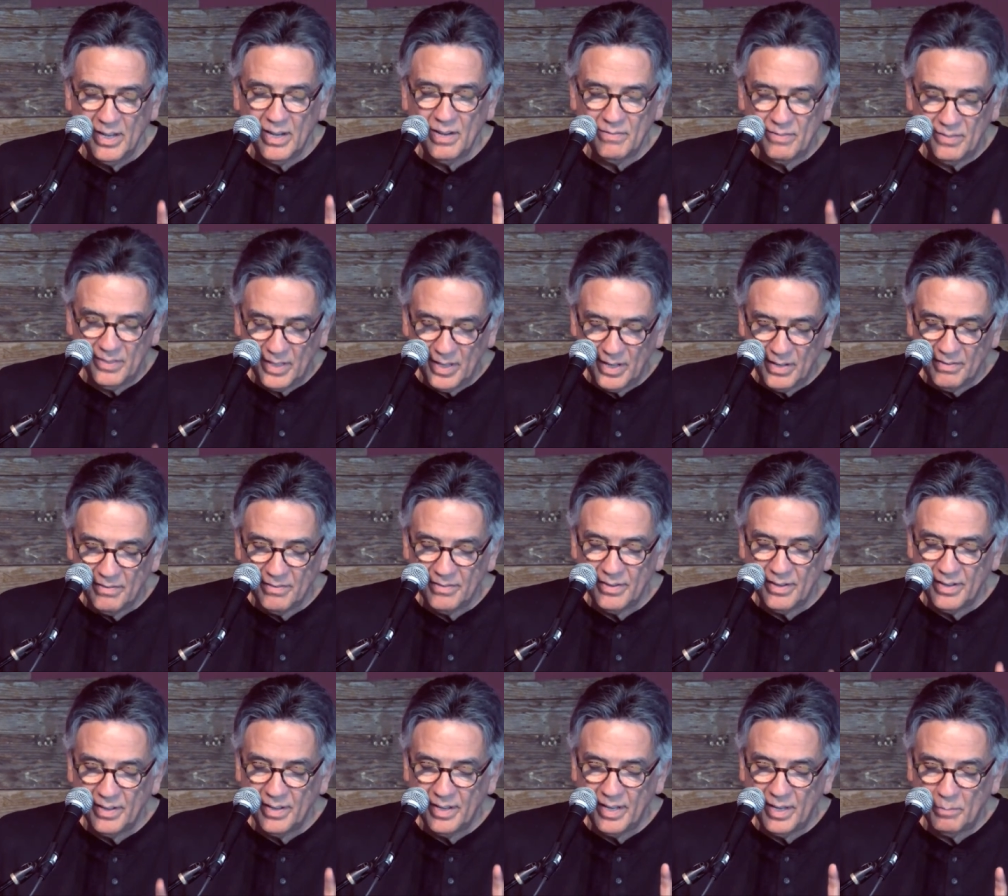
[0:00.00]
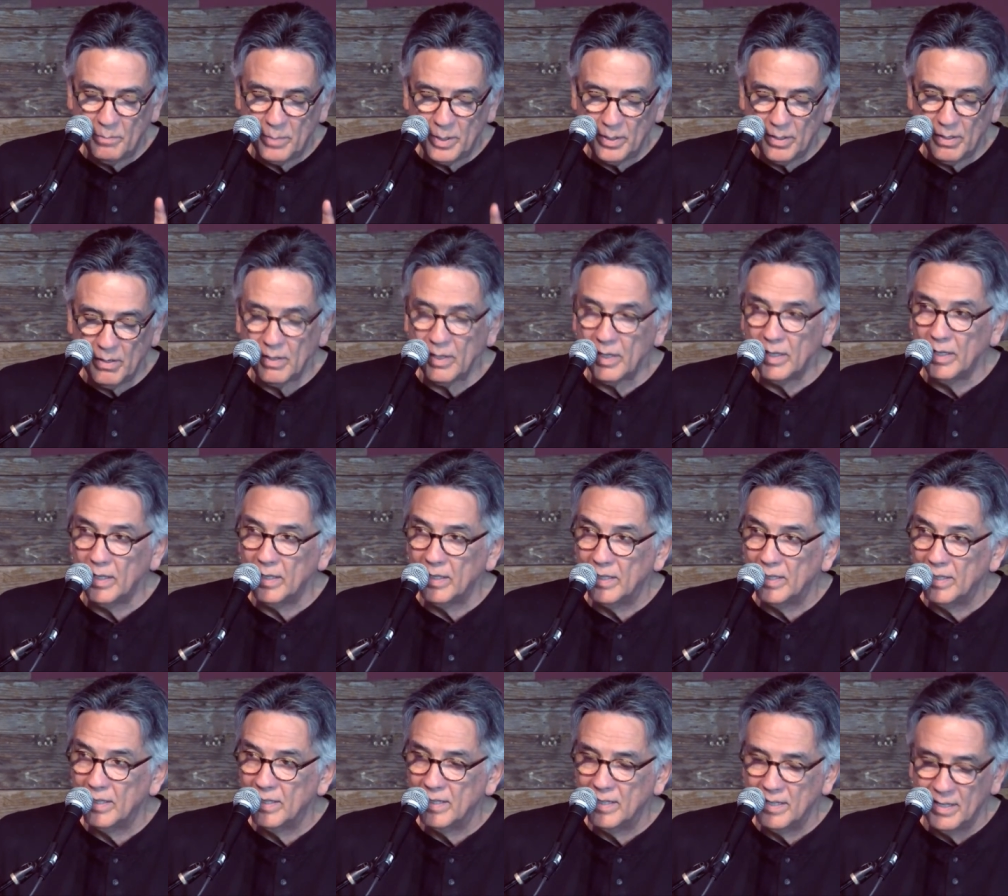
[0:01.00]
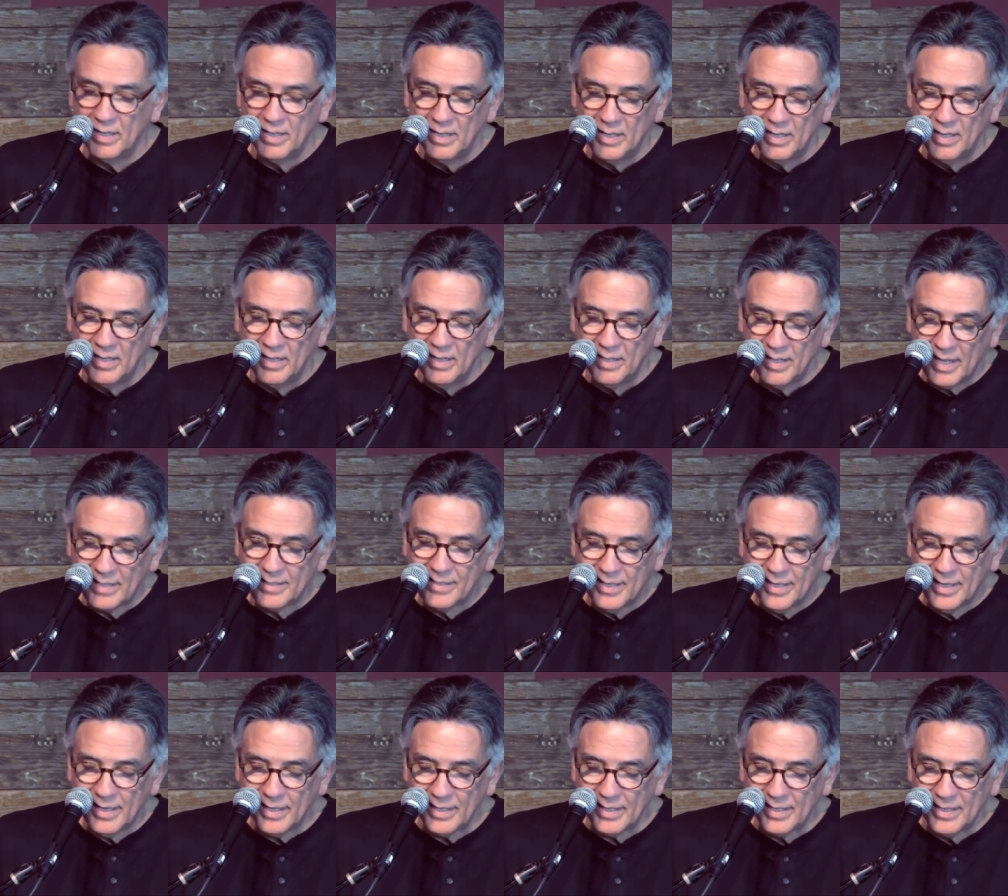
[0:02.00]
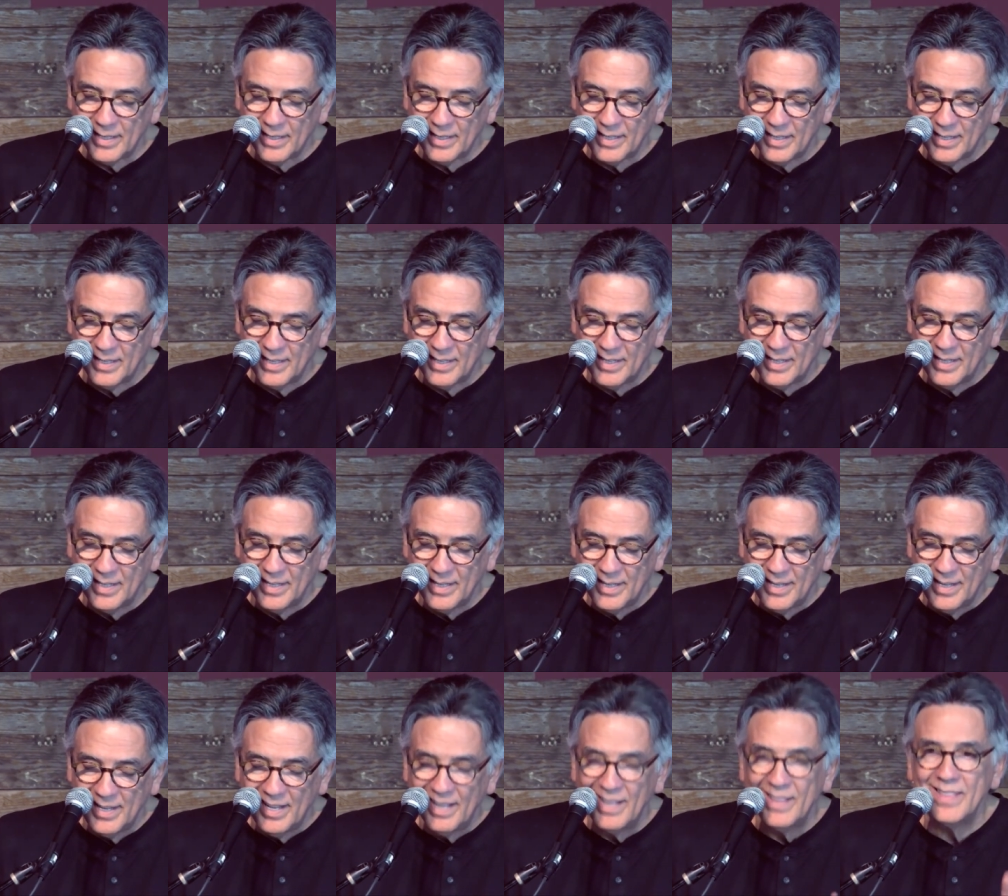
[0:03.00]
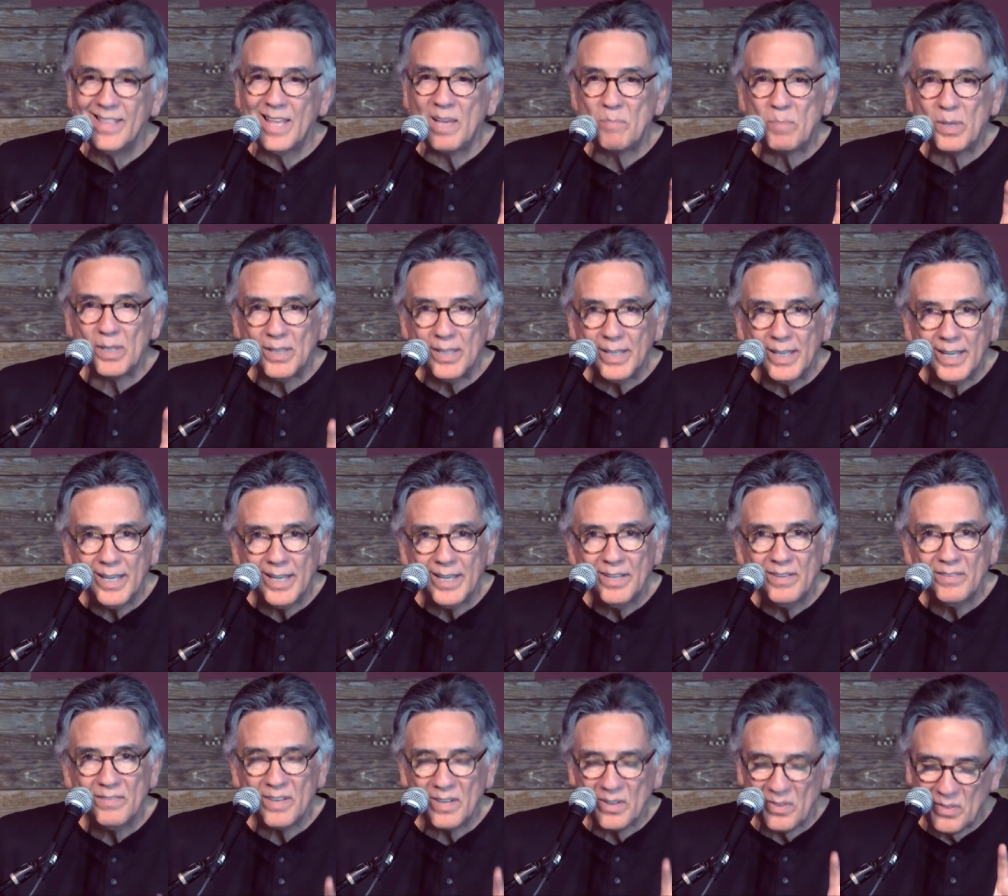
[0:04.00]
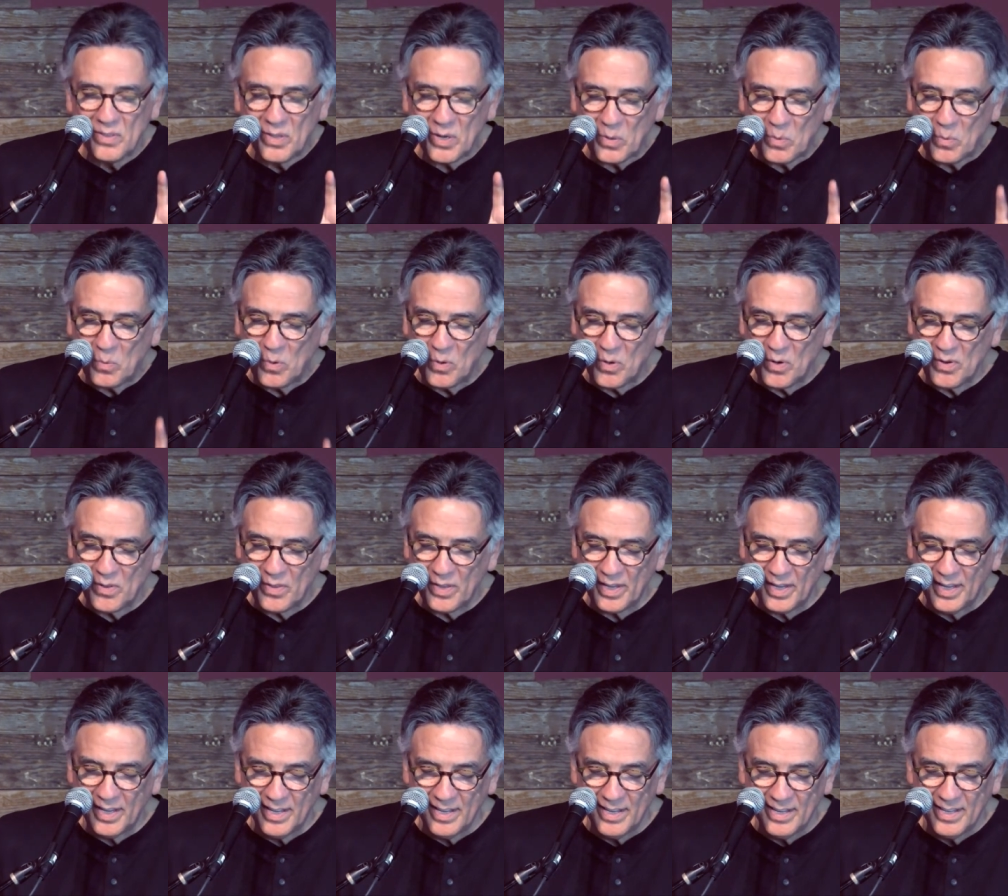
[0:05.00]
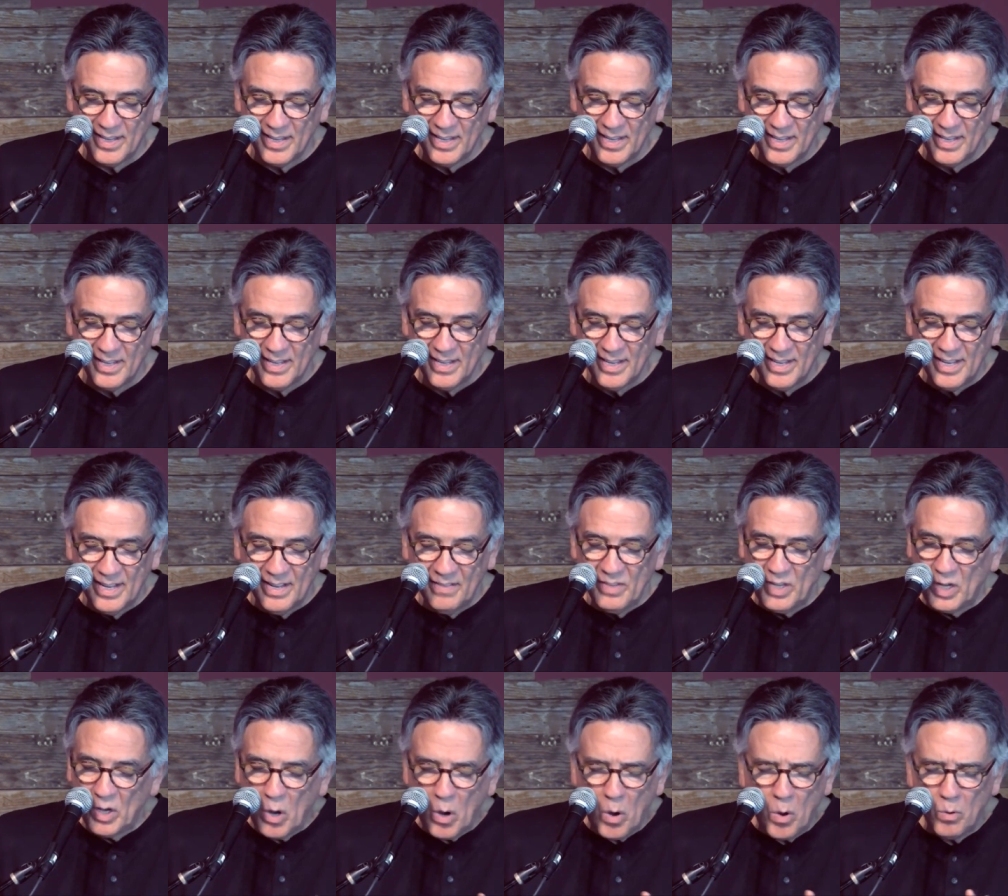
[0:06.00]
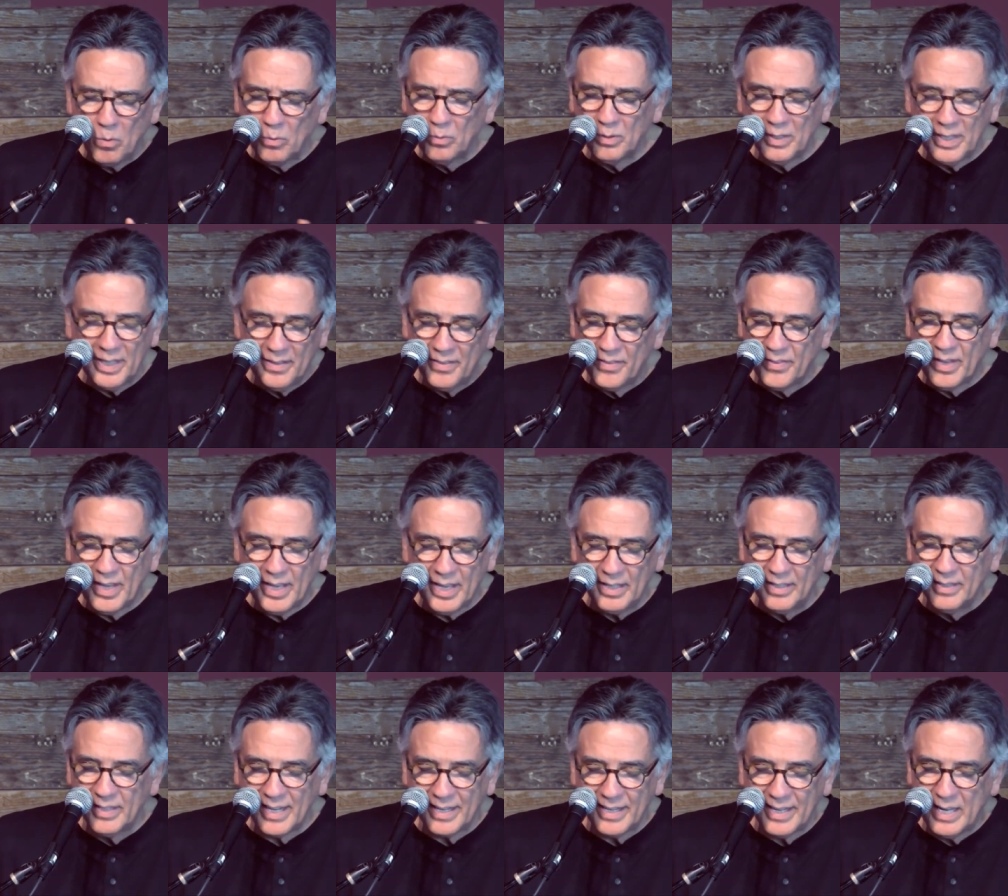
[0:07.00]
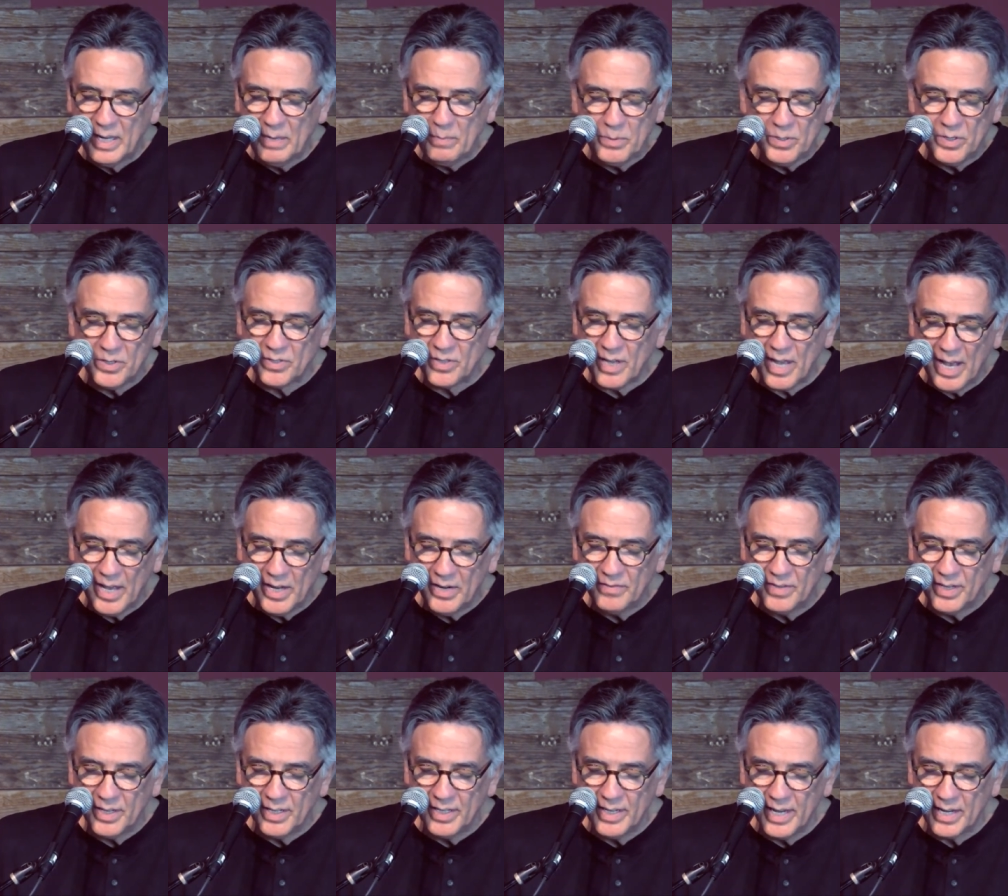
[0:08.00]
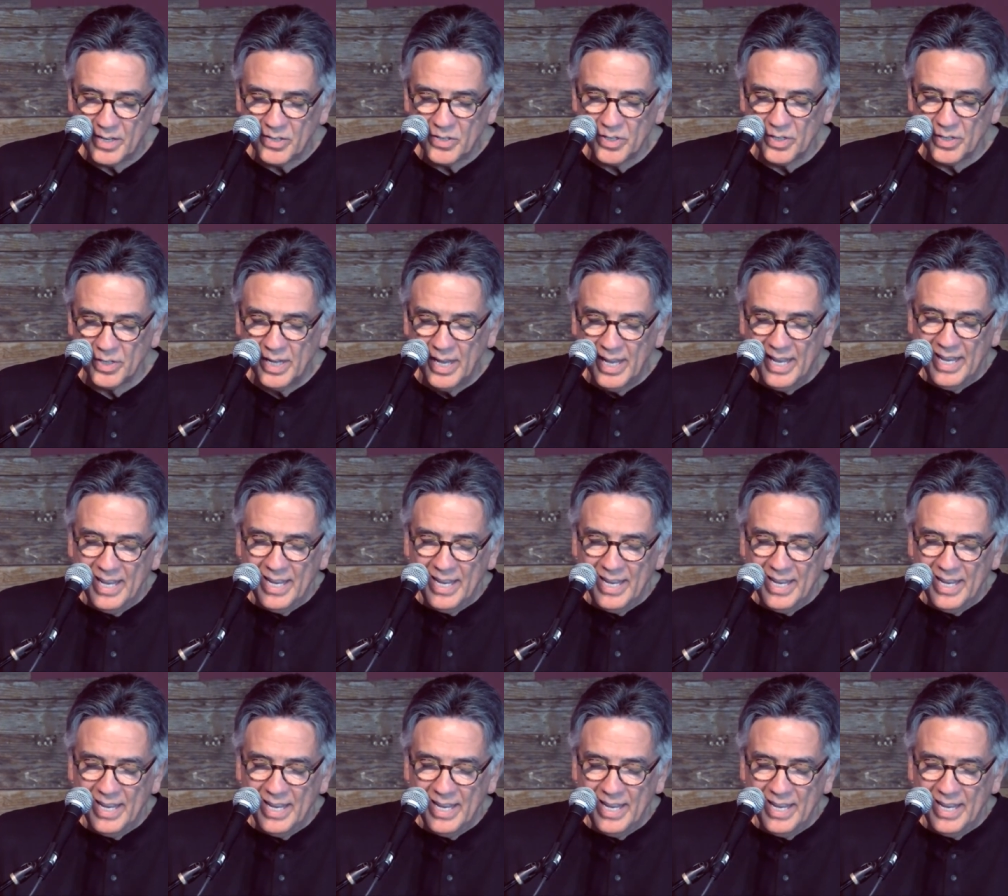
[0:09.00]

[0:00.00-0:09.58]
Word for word: of love and belonging. That's it. They believe they're worthy. The only thing that keeps us out of connection